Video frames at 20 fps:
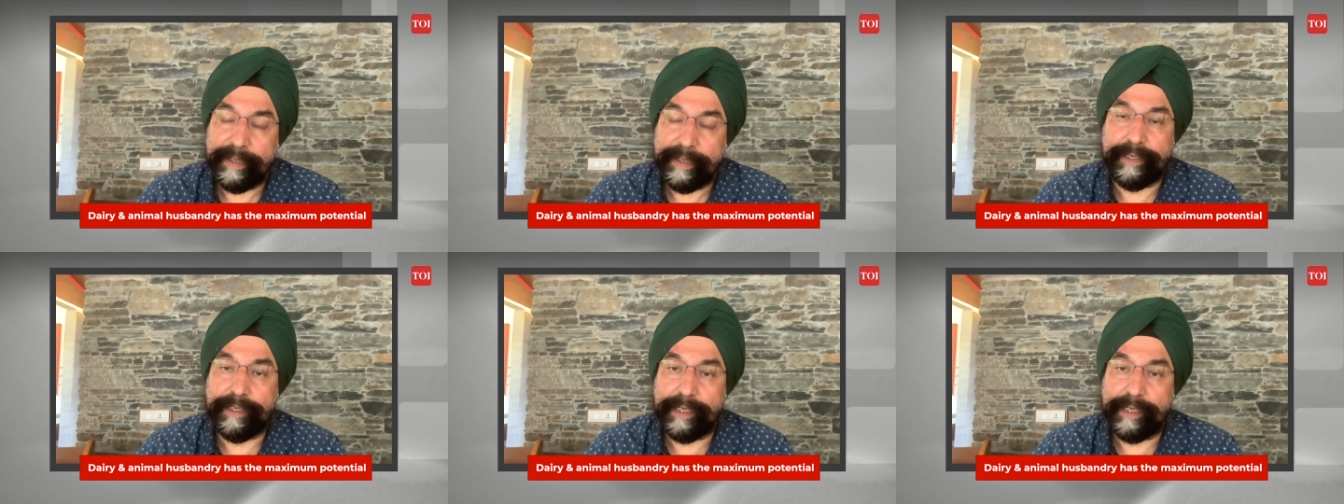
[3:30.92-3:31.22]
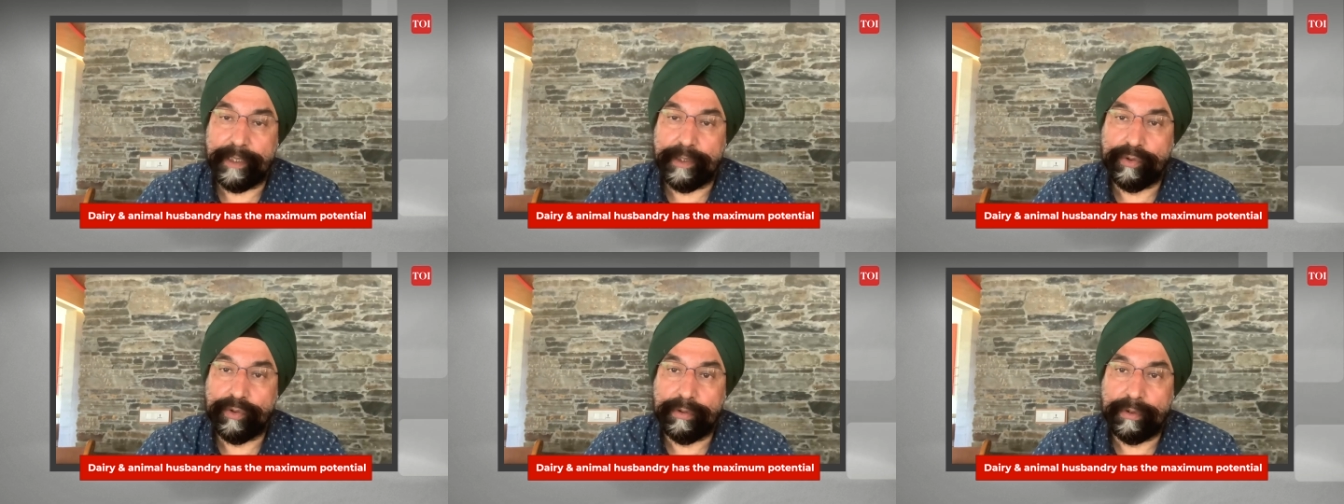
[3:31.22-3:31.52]
me tell
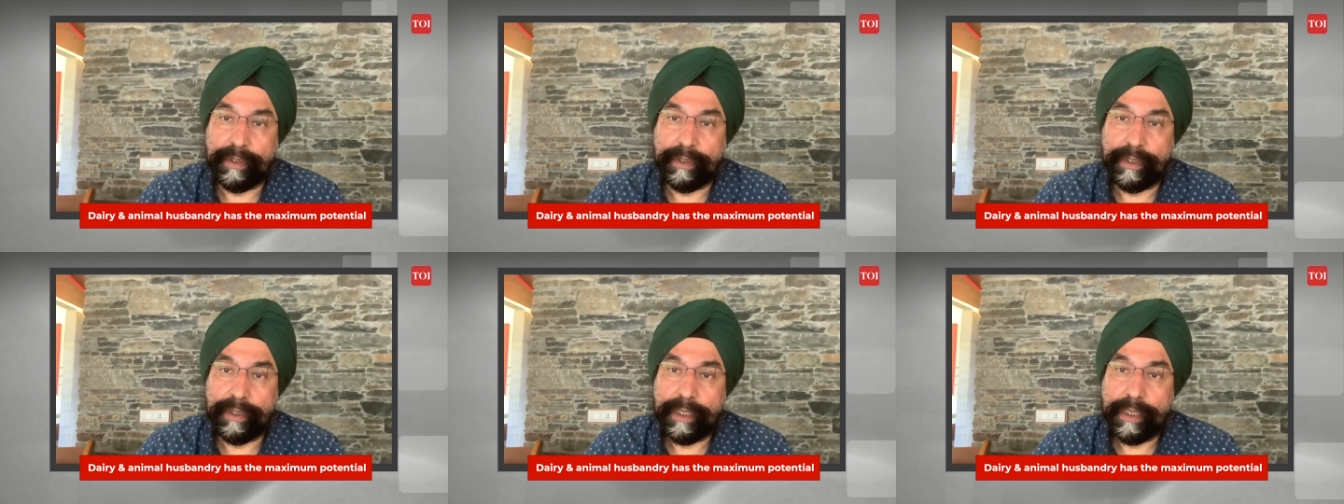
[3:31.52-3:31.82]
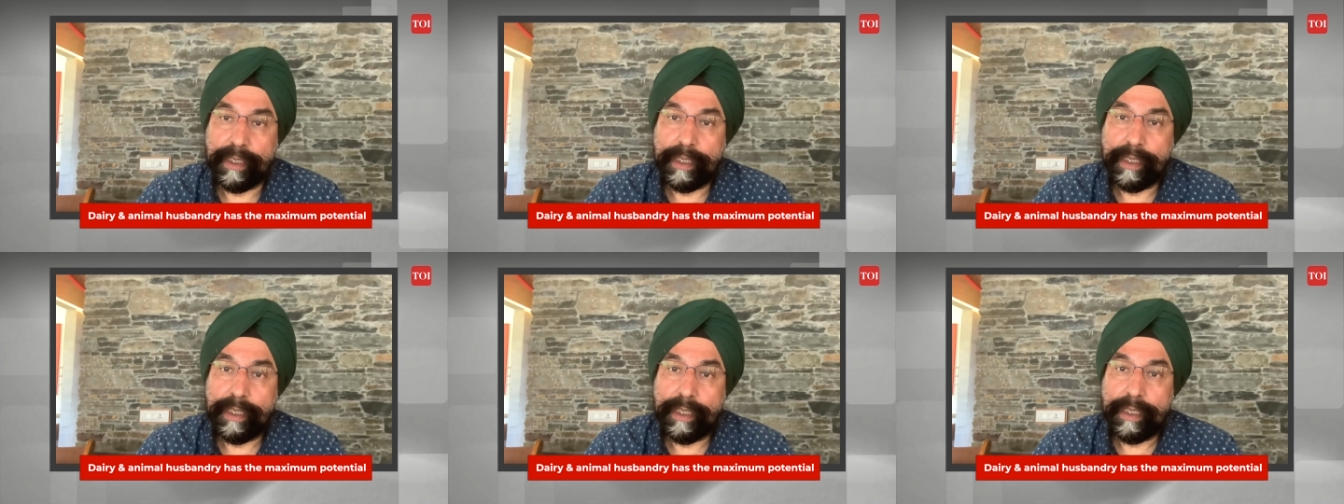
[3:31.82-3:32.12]
you,
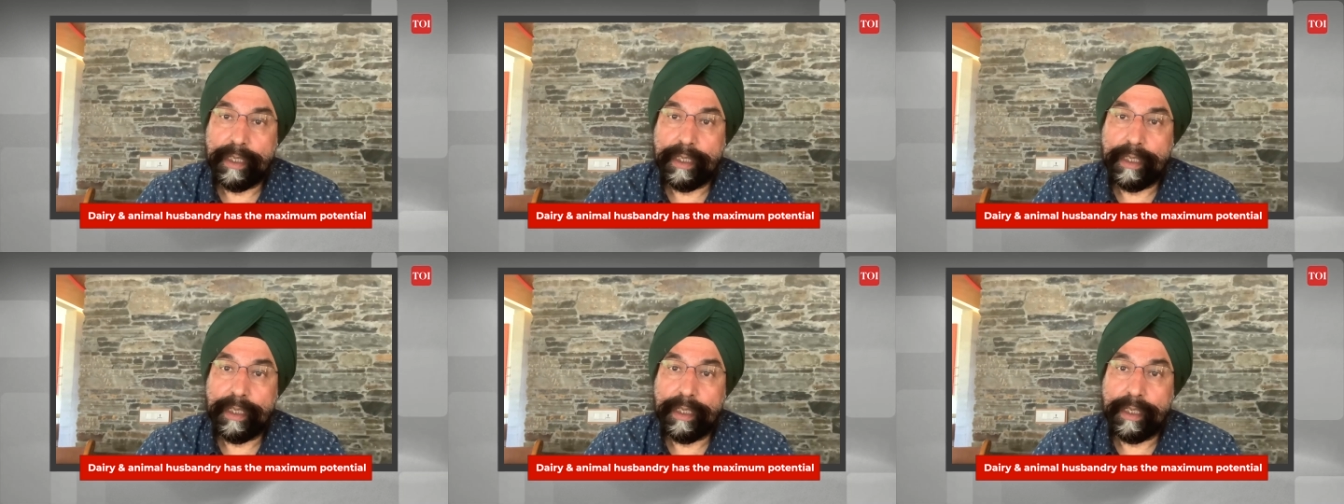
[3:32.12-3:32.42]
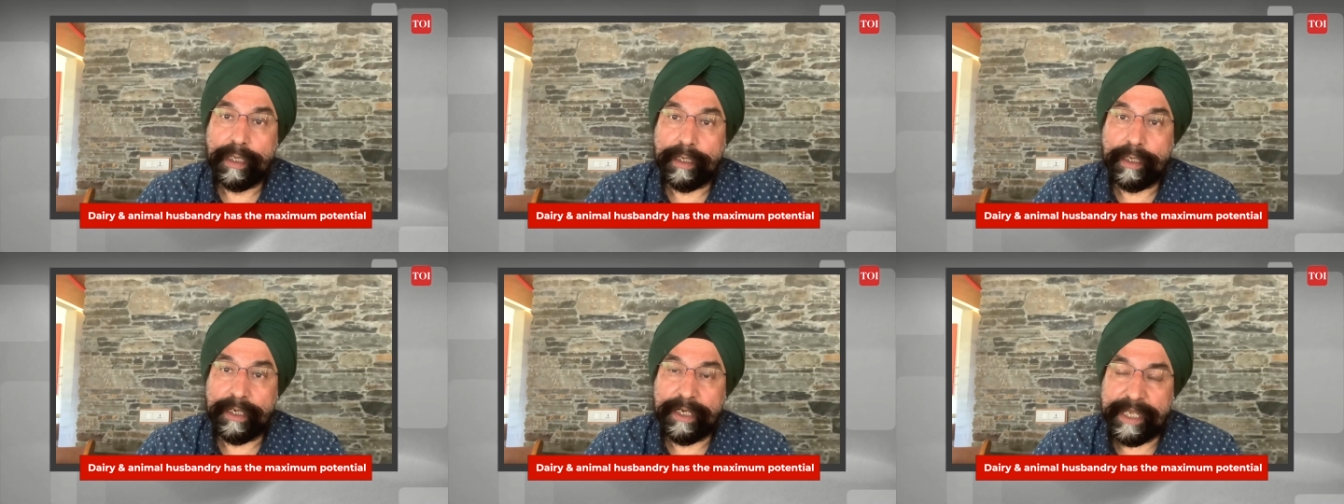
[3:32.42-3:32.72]

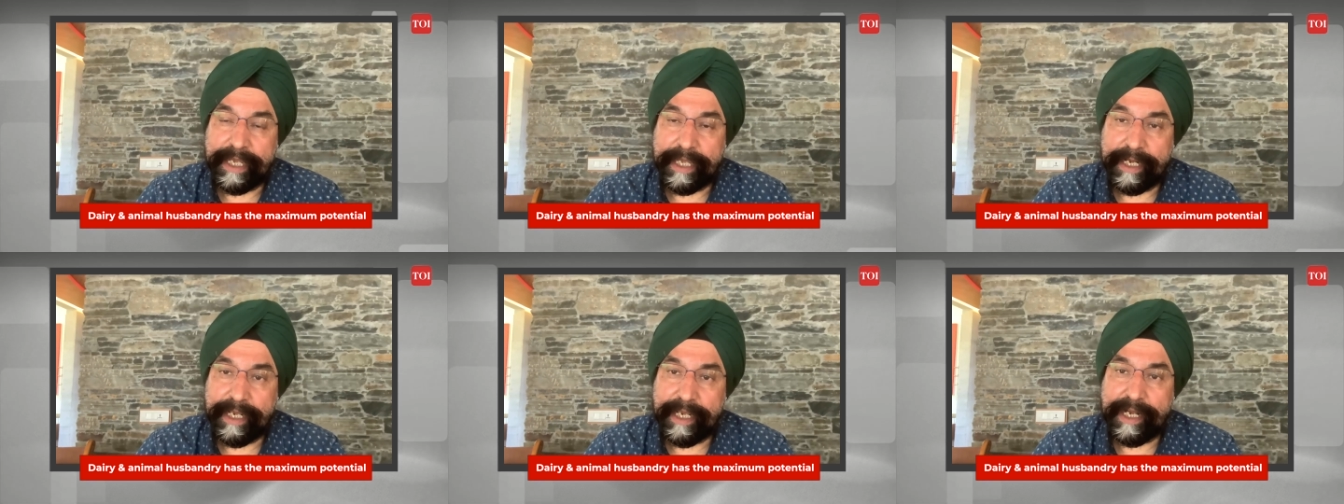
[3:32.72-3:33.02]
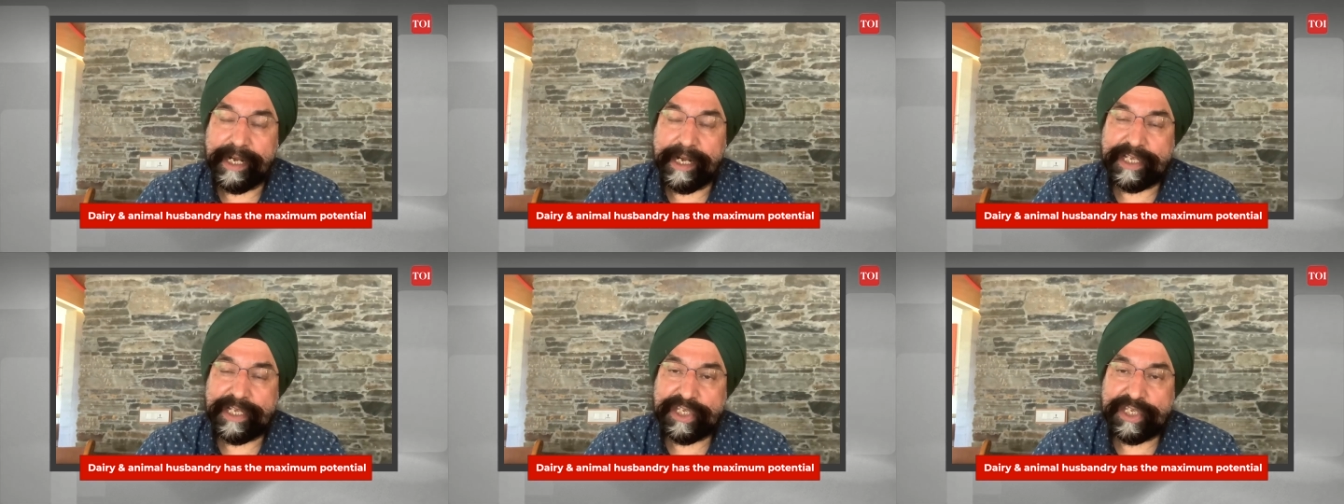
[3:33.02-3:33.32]
dairy
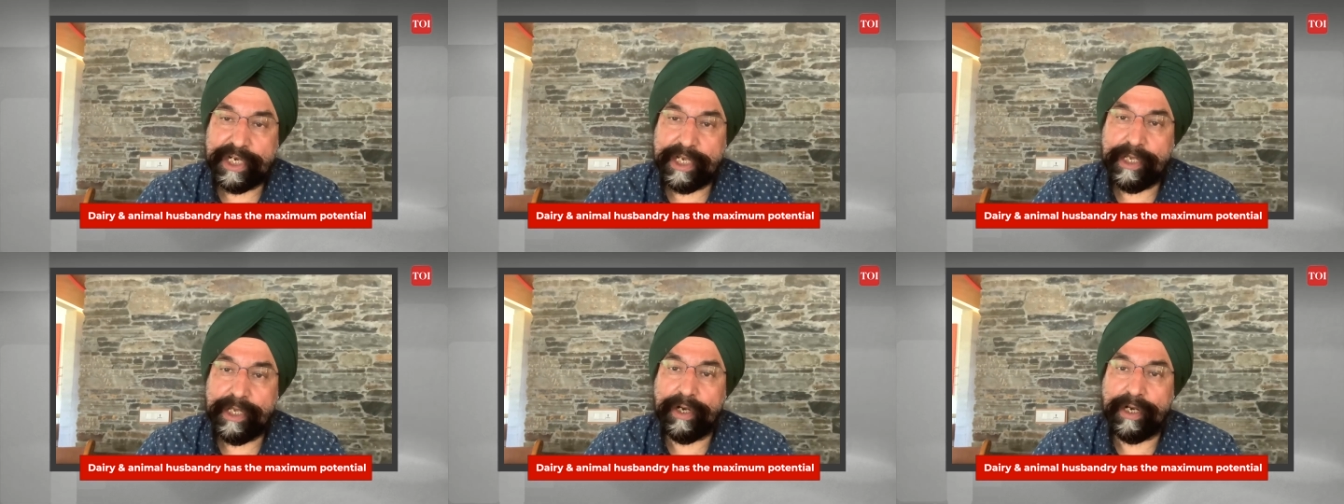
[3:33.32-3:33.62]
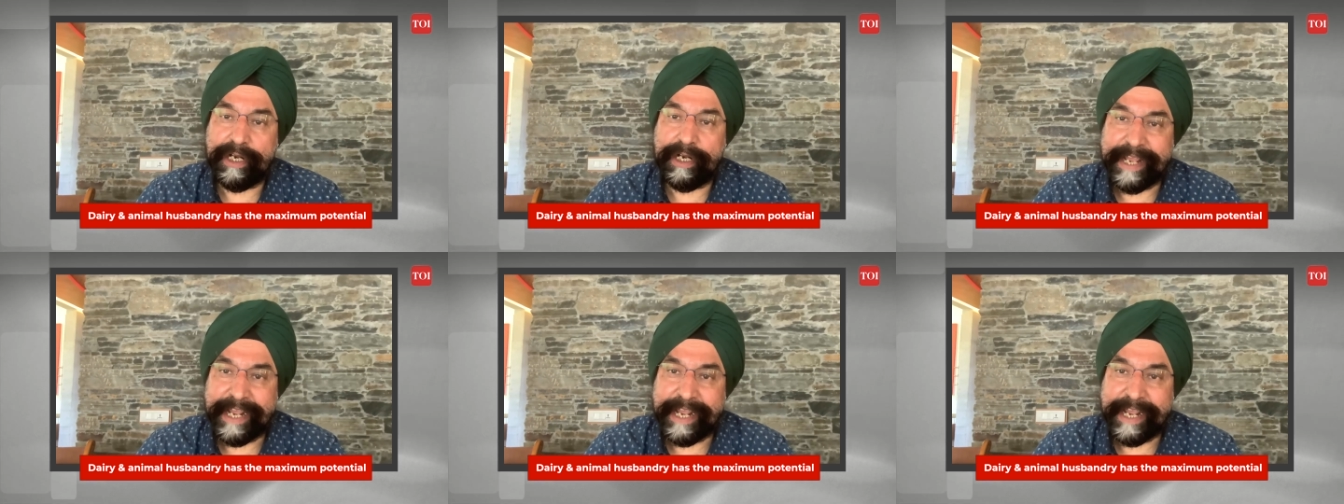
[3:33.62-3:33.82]
industry or